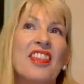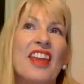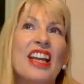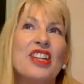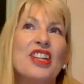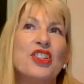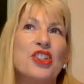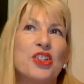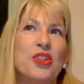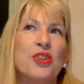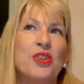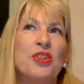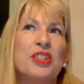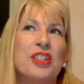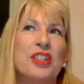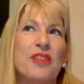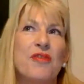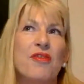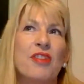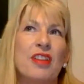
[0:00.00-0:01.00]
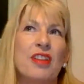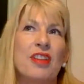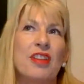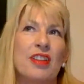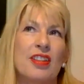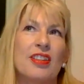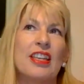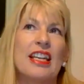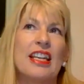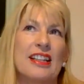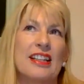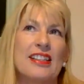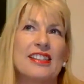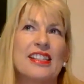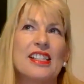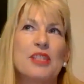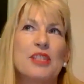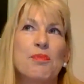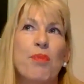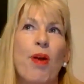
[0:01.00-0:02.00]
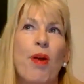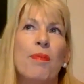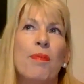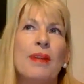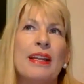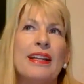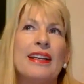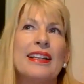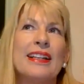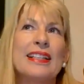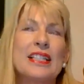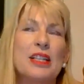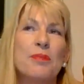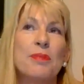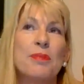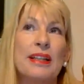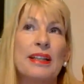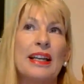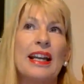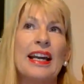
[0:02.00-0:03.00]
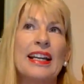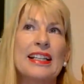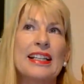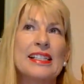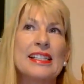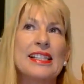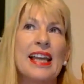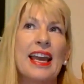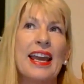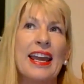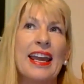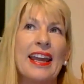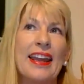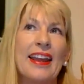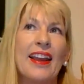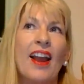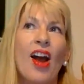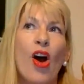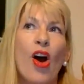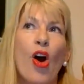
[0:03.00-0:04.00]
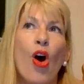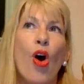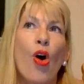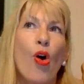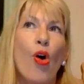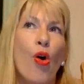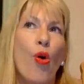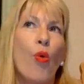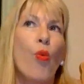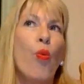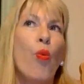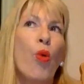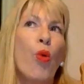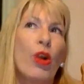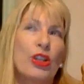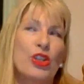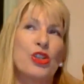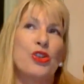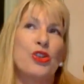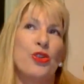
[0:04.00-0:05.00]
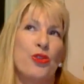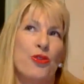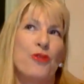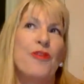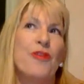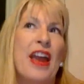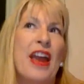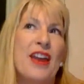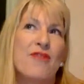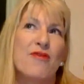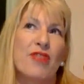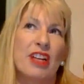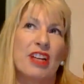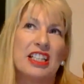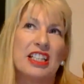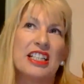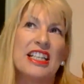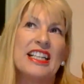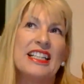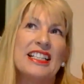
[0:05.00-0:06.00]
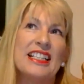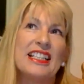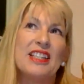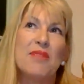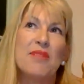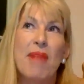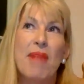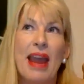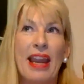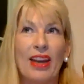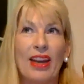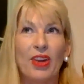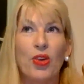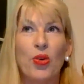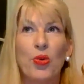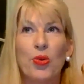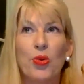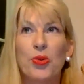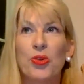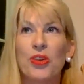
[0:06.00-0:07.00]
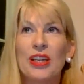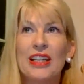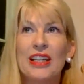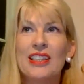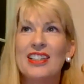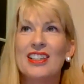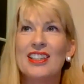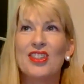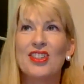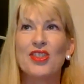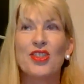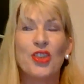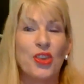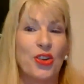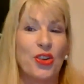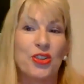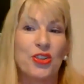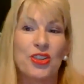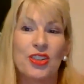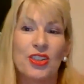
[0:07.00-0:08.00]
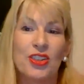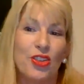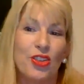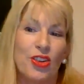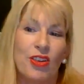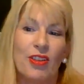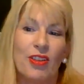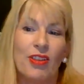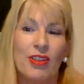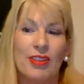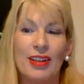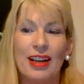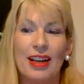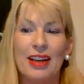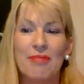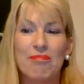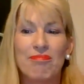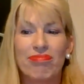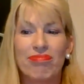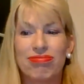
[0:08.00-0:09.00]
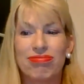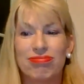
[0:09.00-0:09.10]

think they do different things. It's probably a little bit like saying, what's your favorite, eating the main course or eating dessert? You know, I